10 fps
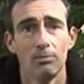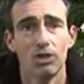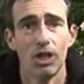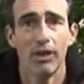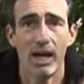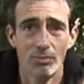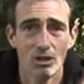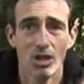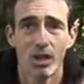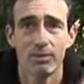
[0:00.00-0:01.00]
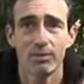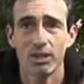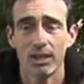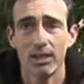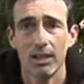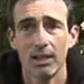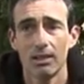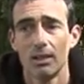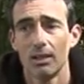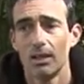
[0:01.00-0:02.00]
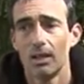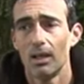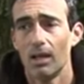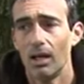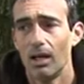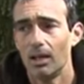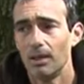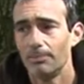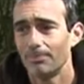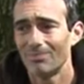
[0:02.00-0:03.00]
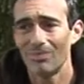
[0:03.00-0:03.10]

Jerry Hammond's Carthagena, I